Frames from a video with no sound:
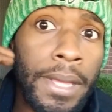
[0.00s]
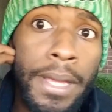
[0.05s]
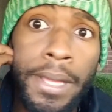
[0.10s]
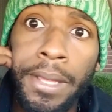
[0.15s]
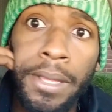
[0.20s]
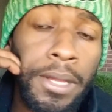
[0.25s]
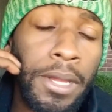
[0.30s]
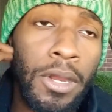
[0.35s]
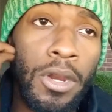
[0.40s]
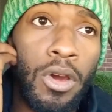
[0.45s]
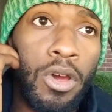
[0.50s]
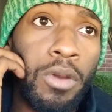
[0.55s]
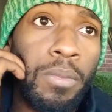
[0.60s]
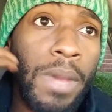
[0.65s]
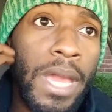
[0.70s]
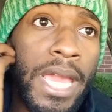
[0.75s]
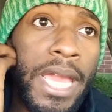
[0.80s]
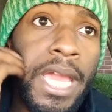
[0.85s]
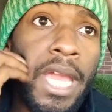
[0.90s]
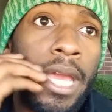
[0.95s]
you know what I
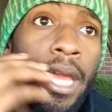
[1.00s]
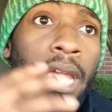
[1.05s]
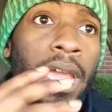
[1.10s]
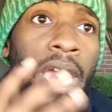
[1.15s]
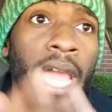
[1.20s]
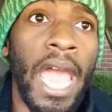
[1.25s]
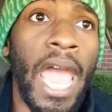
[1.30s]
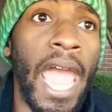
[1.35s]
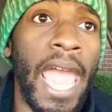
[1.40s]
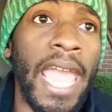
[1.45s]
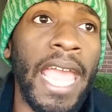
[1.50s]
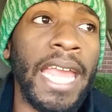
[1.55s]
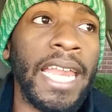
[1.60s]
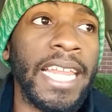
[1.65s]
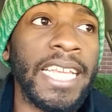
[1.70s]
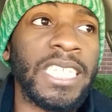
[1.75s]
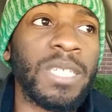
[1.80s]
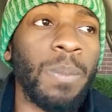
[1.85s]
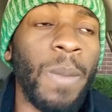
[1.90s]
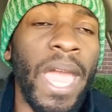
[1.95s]
mean? Hey,
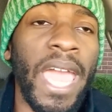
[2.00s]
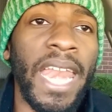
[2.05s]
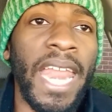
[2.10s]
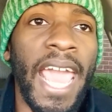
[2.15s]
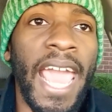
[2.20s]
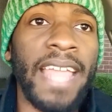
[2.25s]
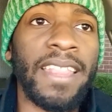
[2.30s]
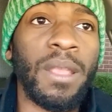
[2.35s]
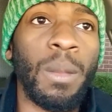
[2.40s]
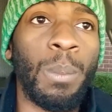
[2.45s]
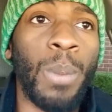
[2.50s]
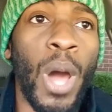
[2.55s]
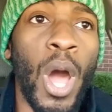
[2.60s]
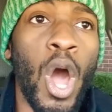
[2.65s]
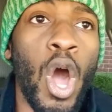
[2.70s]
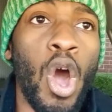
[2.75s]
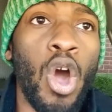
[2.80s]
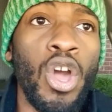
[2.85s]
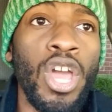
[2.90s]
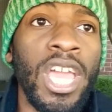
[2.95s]
this man had the
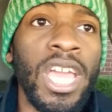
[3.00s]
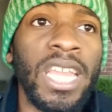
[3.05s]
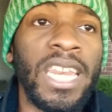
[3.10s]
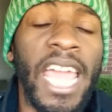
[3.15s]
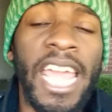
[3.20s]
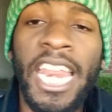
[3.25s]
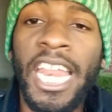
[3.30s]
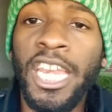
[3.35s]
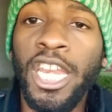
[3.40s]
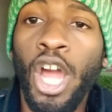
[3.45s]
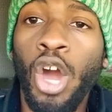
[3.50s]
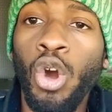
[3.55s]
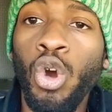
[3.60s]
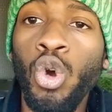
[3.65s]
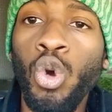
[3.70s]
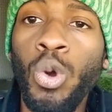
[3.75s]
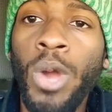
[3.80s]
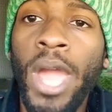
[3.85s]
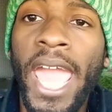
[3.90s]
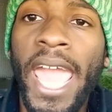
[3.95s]
ball. They didn't know
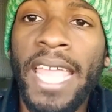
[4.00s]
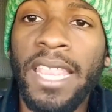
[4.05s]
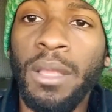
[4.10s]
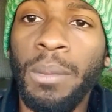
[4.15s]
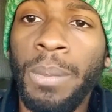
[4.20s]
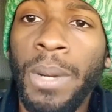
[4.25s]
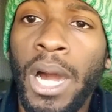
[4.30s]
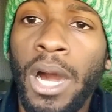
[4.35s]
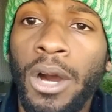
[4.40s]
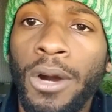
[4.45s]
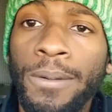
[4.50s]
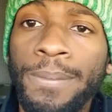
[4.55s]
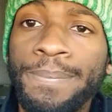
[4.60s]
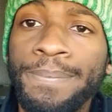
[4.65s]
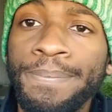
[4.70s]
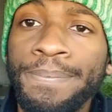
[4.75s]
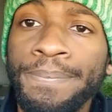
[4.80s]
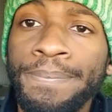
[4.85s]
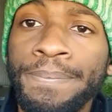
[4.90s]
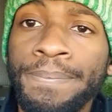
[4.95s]
who had the ball.
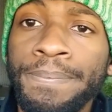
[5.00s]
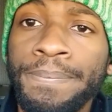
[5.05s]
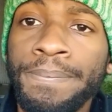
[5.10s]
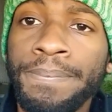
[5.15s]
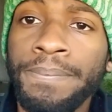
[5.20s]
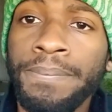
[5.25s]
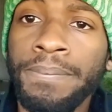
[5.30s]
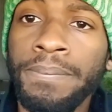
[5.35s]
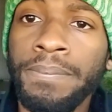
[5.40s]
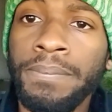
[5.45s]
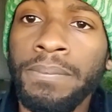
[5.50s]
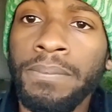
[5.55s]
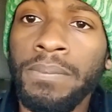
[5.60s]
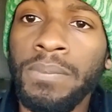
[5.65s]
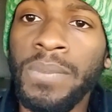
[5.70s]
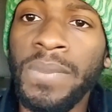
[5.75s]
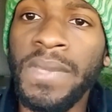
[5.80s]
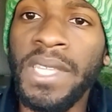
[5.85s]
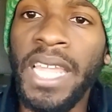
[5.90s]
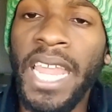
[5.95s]

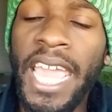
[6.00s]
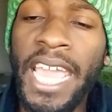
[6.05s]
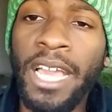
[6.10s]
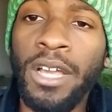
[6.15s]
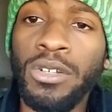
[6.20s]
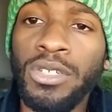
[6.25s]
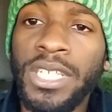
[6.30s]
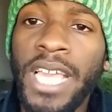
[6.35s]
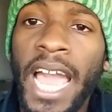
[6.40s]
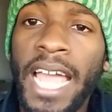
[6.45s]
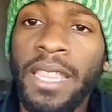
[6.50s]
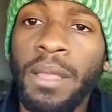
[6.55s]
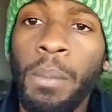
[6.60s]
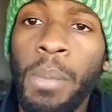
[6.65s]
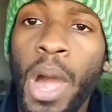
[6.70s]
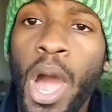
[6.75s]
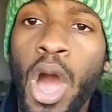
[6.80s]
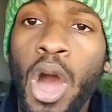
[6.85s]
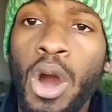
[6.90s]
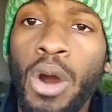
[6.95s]
Eagles got the
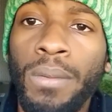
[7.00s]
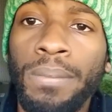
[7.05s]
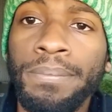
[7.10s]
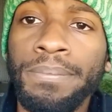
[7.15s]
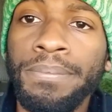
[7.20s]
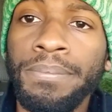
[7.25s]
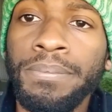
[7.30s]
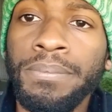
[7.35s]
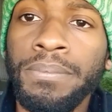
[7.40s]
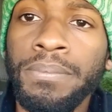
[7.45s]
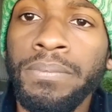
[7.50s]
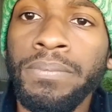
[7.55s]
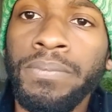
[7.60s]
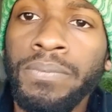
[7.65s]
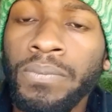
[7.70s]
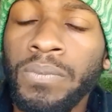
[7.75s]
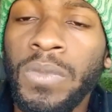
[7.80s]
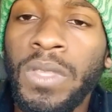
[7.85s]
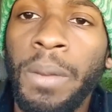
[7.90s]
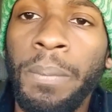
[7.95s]
ball.
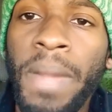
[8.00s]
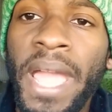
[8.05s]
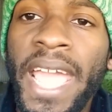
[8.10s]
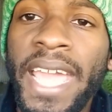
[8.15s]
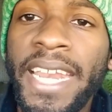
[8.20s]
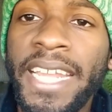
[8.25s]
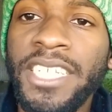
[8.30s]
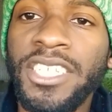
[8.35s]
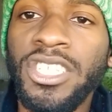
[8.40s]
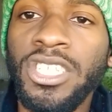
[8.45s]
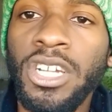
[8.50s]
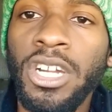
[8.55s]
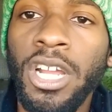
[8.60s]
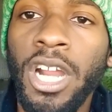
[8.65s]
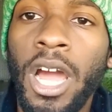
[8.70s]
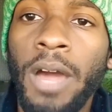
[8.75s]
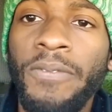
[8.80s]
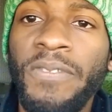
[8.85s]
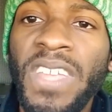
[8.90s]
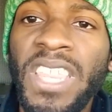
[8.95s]
The man that stood
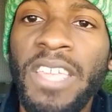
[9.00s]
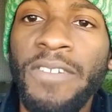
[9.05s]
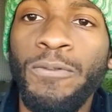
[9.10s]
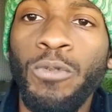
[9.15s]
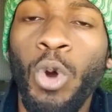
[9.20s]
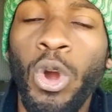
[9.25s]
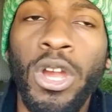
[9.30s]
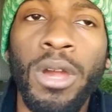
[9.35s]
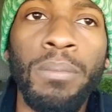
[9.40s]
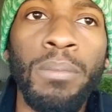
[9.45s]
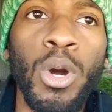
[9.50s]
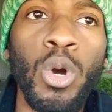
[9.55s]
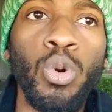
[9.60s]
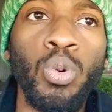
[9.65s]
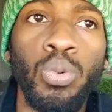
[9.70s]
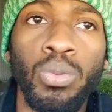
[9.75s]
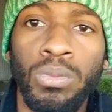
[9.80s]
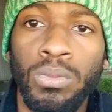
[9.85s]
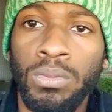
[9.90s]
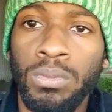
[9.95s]
up, 54, Camus,
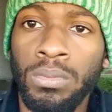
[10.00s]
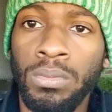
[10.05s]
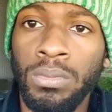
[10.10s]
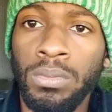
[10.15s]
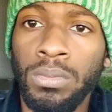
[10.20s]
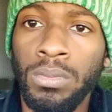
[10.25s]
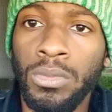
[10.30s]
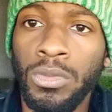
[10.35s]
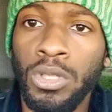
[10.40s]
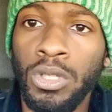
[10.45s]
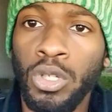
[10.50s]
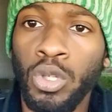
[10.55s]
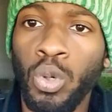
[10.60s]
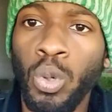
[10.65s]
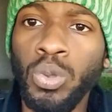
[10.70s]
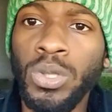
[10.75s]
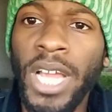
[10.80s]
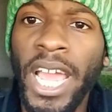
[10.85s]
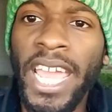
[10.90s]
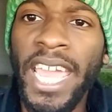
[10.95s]

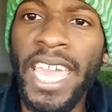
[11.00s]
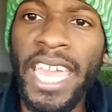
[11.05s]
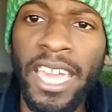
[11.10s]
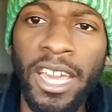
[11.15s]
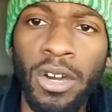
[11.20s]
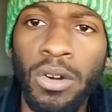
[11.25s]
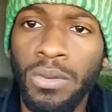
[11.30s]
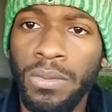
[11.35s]
Grugier Hill,